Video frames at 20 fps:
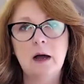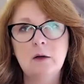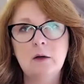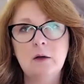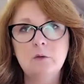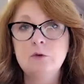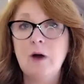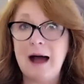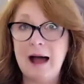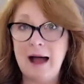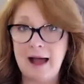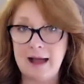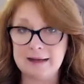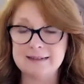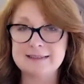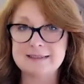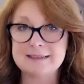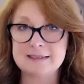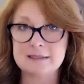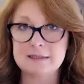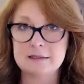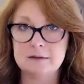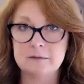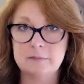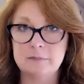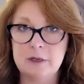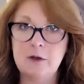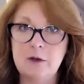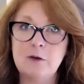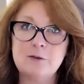to act,
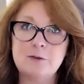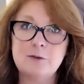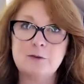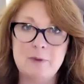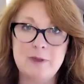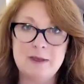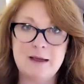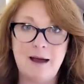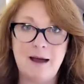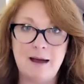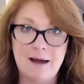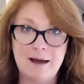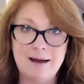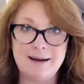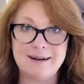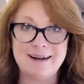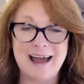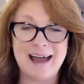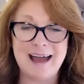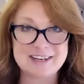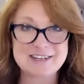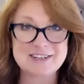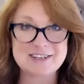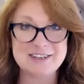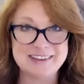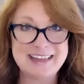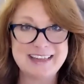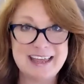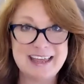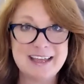because we are
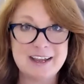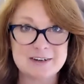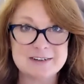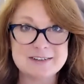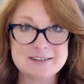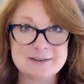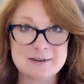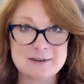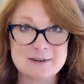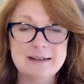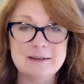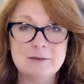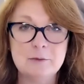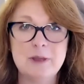action takers, right?